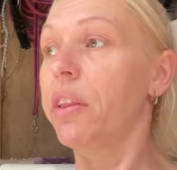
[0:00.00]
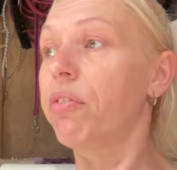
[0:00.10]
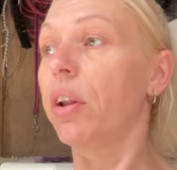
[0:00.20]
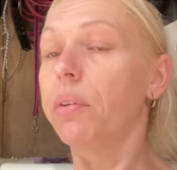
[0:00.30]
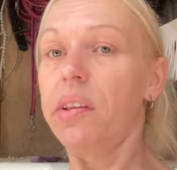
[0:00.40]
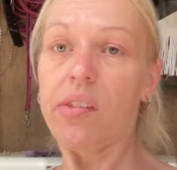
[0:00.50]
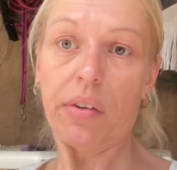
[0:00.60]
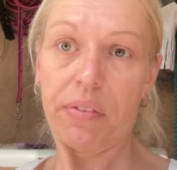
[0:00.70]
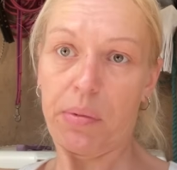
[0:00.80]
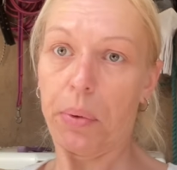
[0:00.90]
the following sort
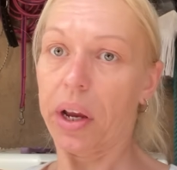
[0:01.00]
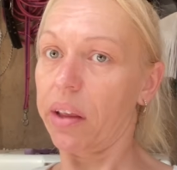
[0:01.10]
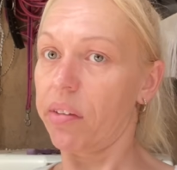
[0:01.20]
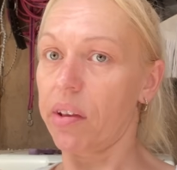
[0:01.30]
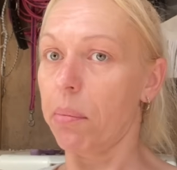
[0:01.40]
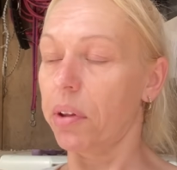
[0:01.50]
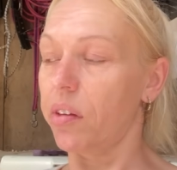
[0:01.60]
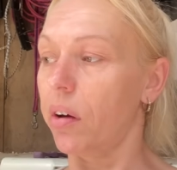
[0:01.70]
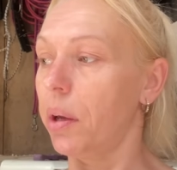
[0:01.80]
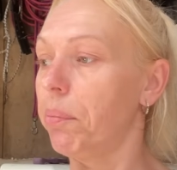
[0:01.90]
of spring,
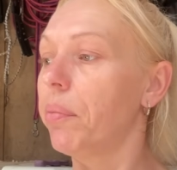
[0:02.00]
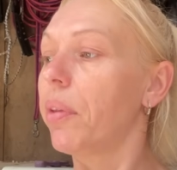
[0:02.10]
summertime.